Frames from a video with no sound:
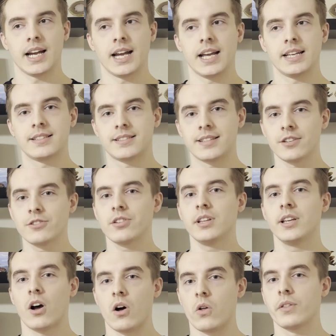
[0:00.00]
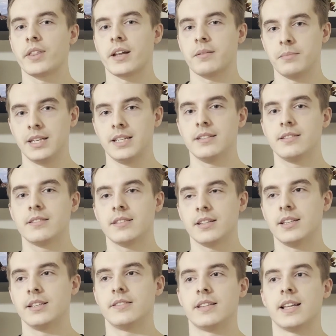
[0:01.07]
Essentially, all that means
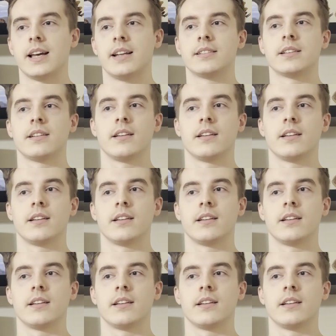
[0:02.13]
is that